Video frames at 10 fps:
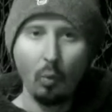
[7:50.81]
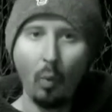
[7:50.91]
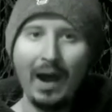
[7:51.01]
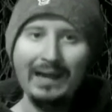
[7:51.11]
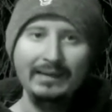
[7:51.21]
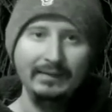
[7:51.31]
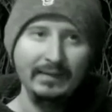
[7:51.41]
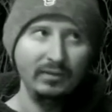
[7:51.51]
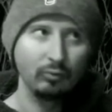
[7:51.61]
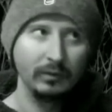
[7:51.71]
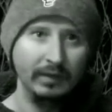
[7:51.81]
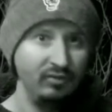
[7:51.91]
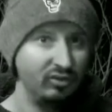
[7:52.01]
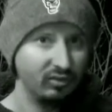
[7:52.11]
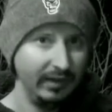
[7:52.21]
Why did these
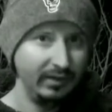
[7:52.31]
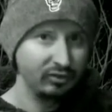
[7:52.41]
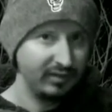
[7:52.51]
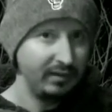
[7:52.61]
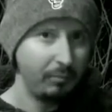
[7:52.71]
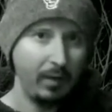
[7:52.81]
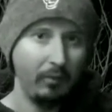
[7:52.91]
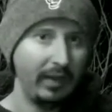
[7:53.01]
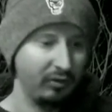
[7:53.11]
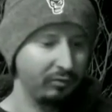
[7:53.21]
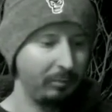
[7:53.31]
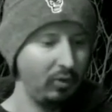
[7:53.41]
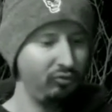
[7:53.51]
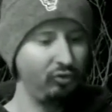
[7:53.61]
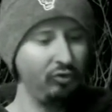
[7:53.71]
religious leaders, these people that are
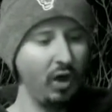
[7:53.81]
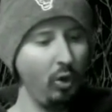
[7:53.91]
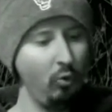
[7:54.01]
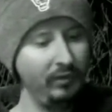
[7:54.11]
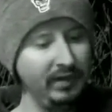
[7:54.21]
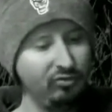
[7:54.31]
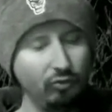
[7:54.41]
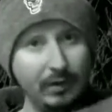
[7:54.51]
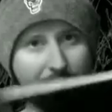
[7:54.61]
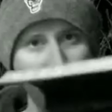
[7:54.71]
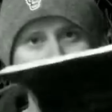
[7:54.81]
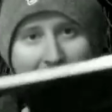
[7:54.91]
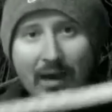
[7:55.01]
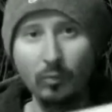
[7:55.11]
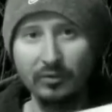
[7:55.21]
supposed to know these scriptures
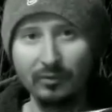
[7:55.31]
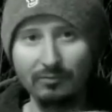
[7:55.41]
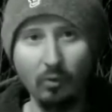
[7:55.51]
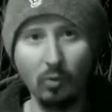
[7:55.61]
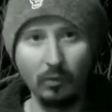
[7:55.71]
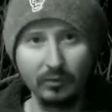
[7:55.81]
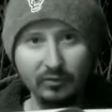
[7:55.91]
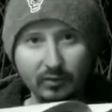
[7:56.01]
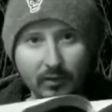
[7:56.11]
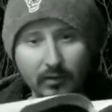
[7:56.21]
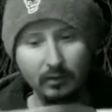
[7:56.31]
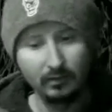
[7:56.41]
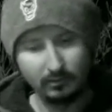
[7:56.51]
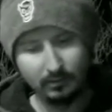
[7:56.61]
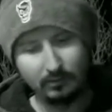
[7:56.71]
backwards and forwards,
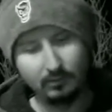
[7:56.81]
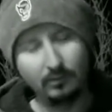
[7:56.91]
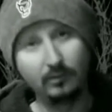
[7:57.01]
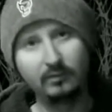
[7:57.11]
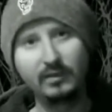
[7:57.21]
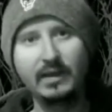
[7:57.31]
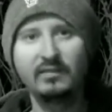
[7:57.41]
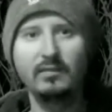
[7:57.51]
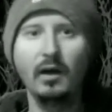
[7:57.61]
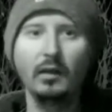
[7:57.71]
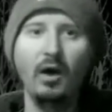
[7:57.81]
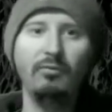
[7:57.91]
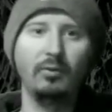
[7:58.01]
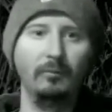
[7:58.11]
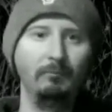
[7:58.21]
say it's not
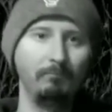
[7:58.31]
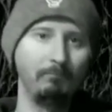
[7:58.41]
lawful?